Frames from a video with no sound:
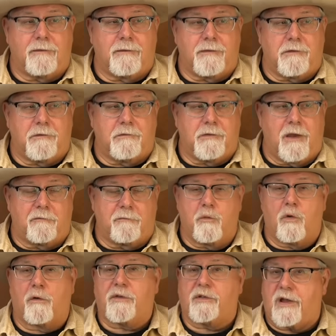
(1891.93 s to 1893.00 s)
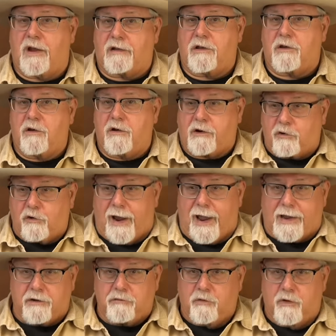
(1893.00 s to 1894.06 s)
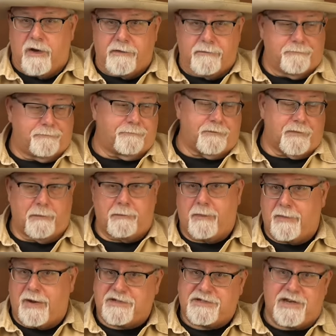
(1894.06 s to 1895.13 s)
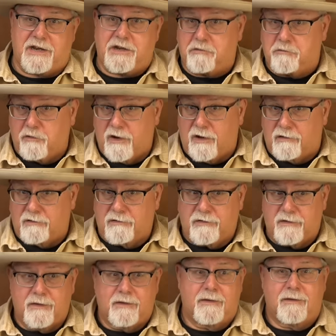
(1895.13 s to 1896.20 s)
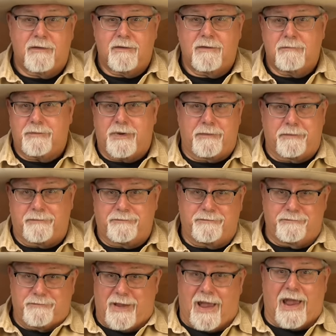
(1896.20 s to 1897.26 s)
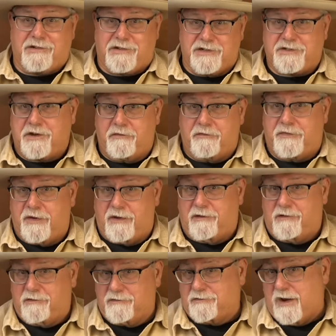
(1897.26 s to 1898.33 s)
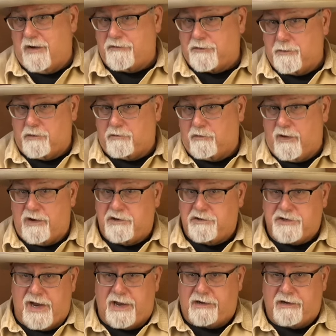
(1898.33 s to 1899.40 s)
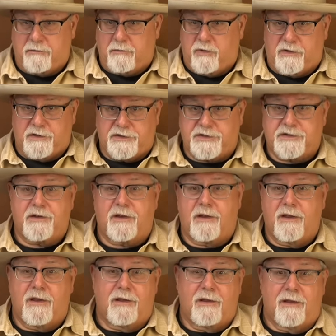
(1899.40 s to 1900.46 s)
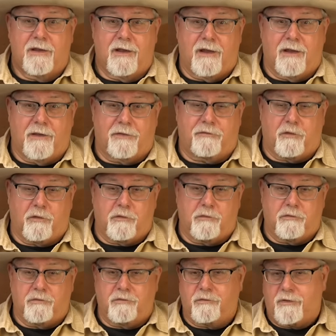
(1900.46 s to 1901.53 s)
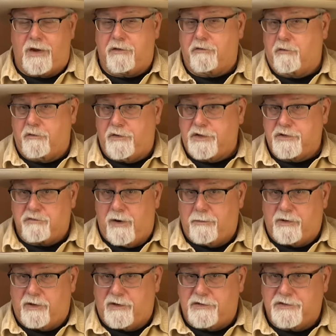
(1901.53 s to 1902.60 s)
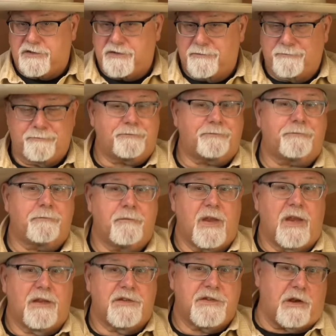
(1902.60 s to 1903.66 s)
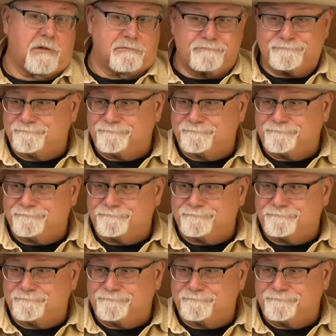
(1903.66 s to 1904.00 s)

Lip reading: you have more of a likelihood of cracking one. I'm not saying you will, but I just don't feel comfortable running jacketed bullets through either of these replicas. So